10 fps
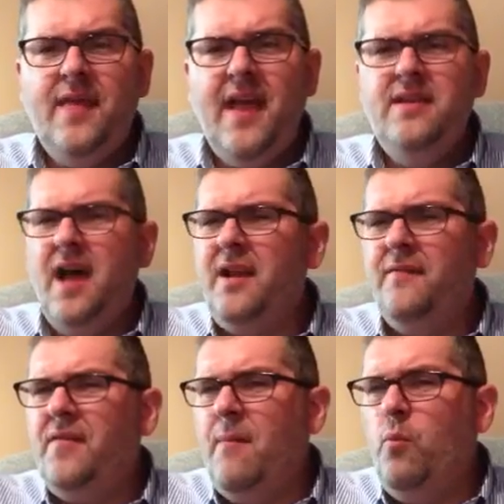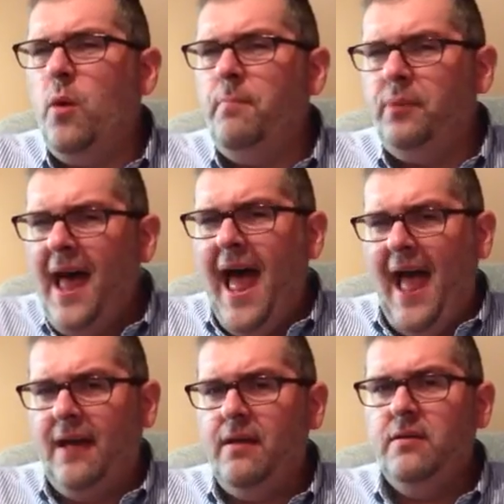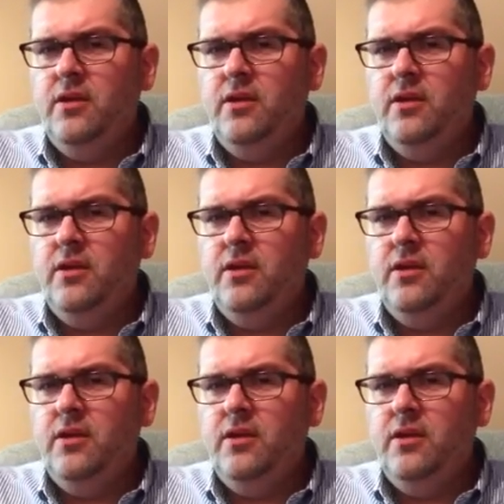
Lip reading: that none of them were black,